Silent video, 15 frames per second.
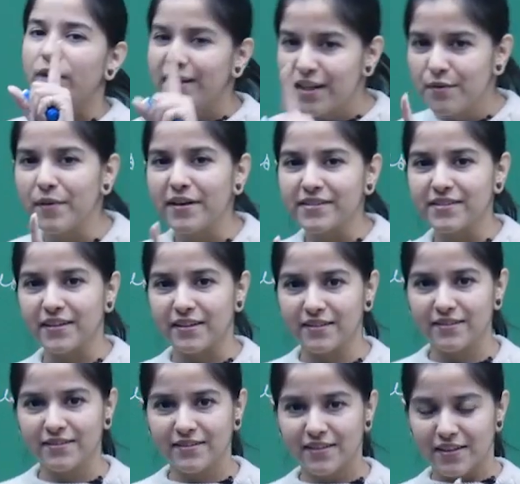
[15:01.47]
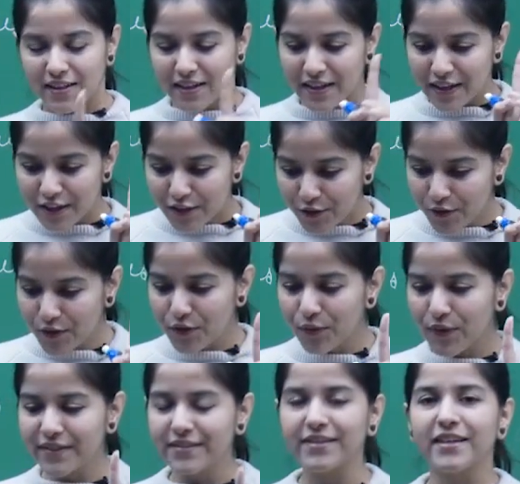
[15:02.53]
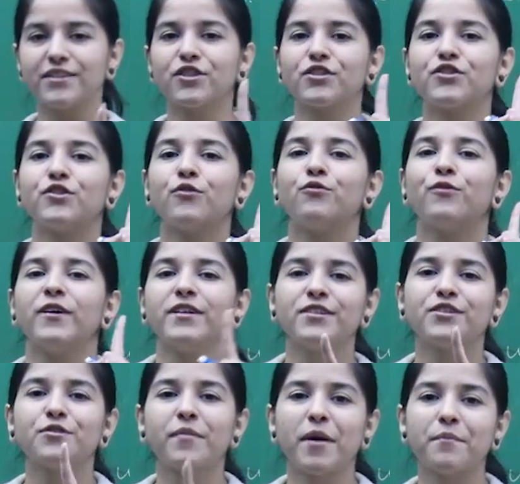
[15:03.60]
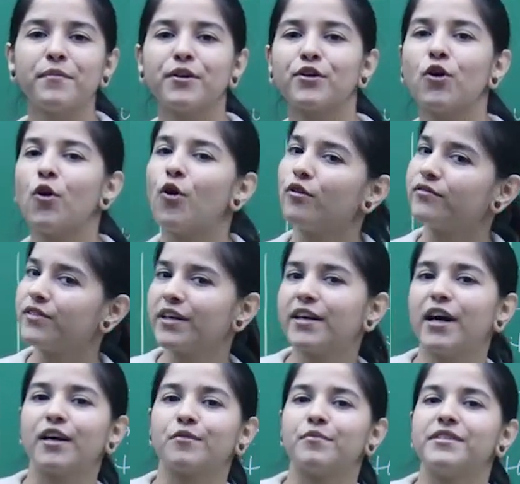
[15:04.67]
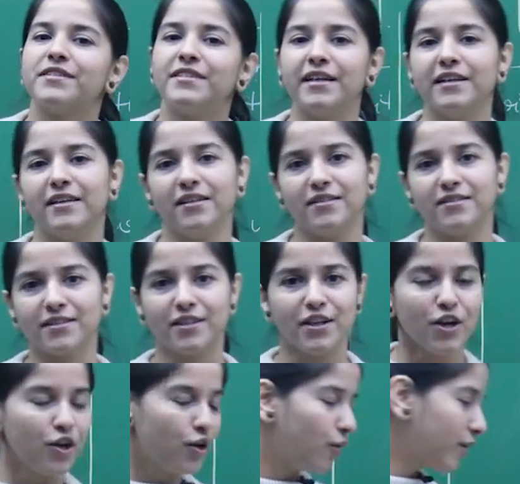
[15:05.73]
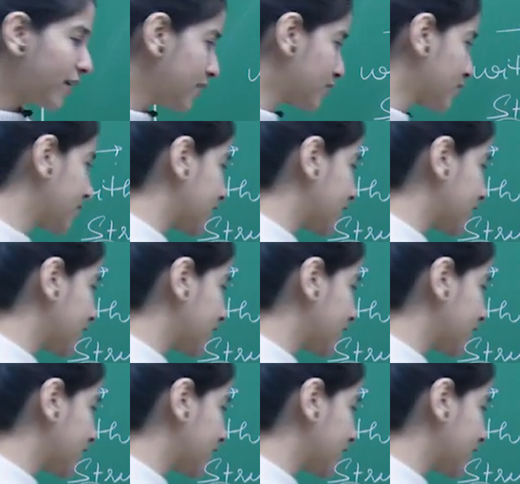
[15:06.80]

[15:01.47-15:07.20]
very basic you know you can say just the first member of the carbon series okay so